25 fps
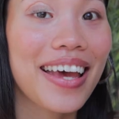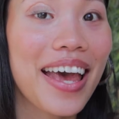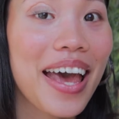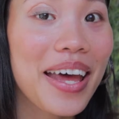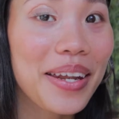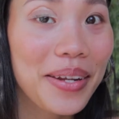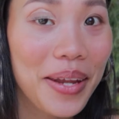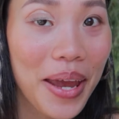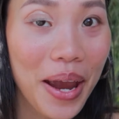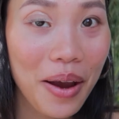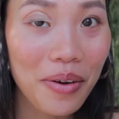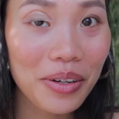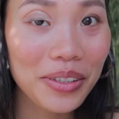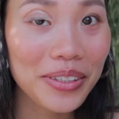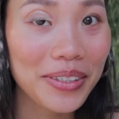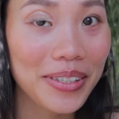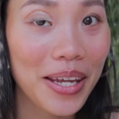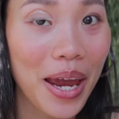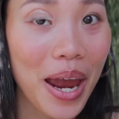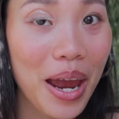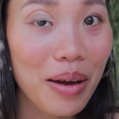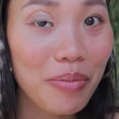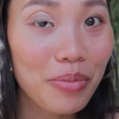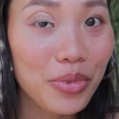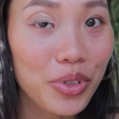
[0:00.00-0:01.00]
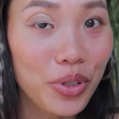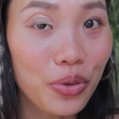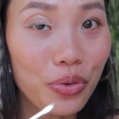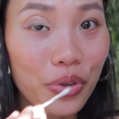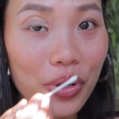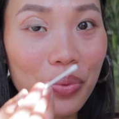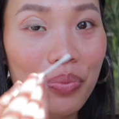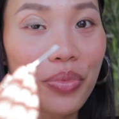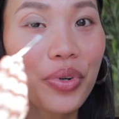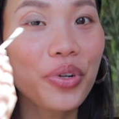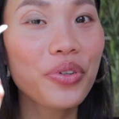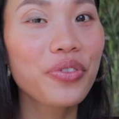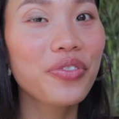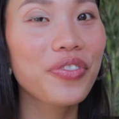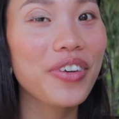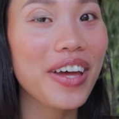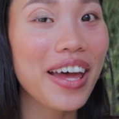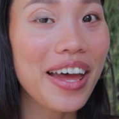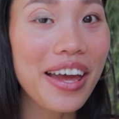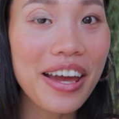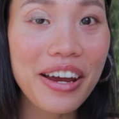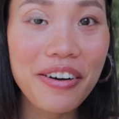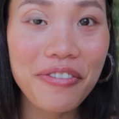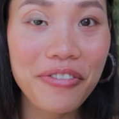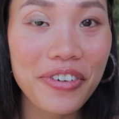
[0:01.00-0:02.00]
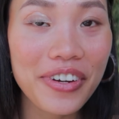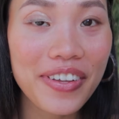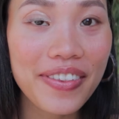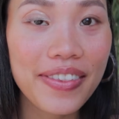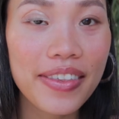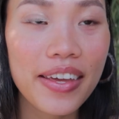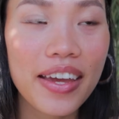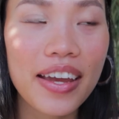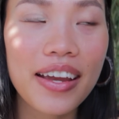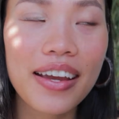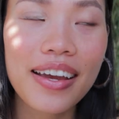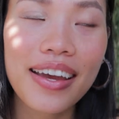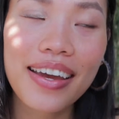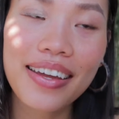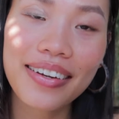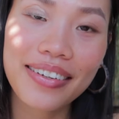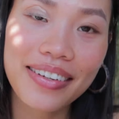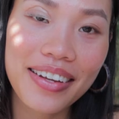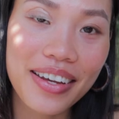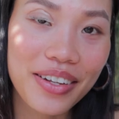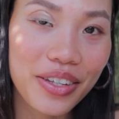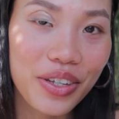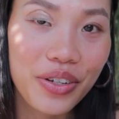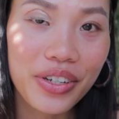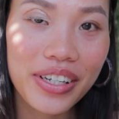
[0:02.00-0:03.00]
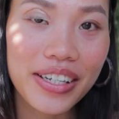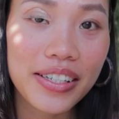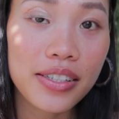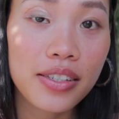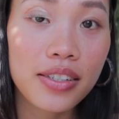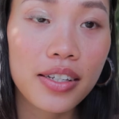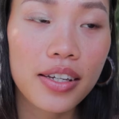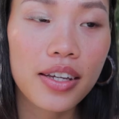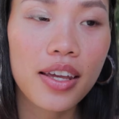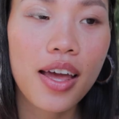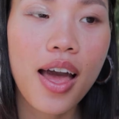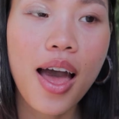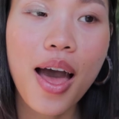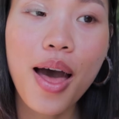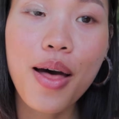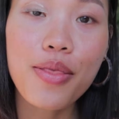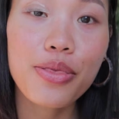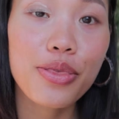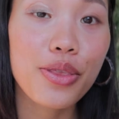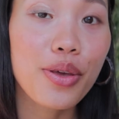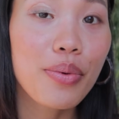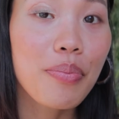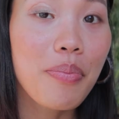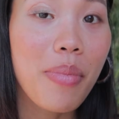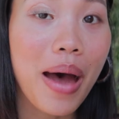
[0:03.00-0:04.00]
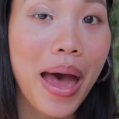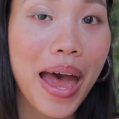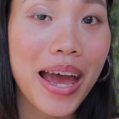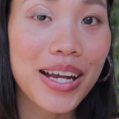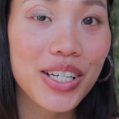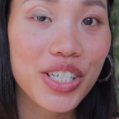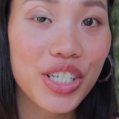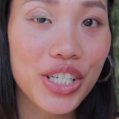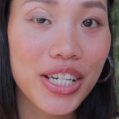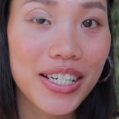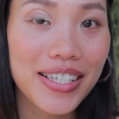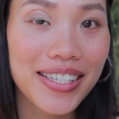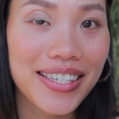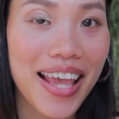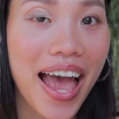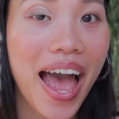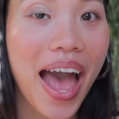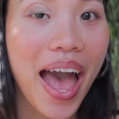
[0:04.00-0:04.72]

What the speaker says: And now it's time to remove everything, and then you can see the magic